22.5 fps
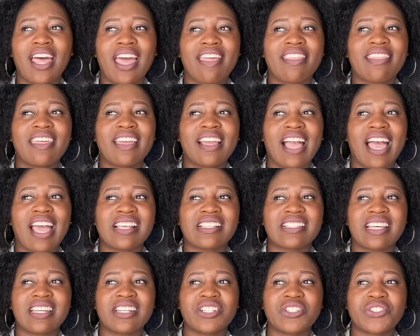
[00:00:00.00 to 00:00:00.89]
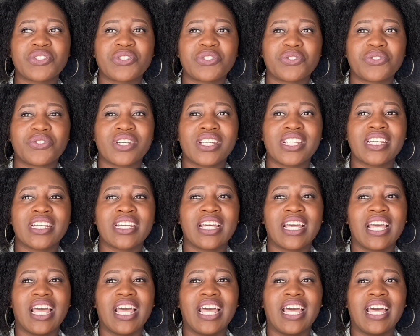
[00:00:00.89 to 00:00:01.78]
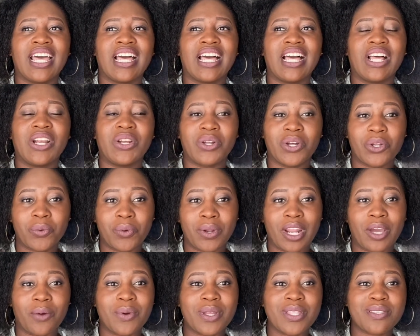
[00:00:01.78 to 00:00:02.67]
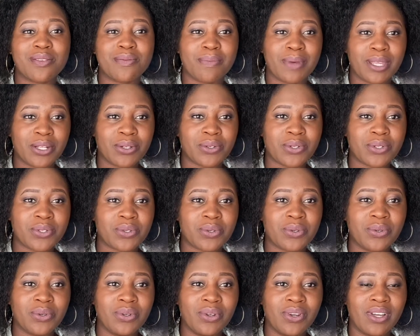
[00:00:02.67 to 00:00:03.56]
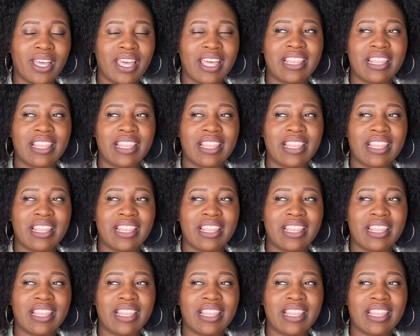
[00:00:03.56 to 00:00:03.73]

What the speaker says: I think I started to drink a lot when I went to medical school,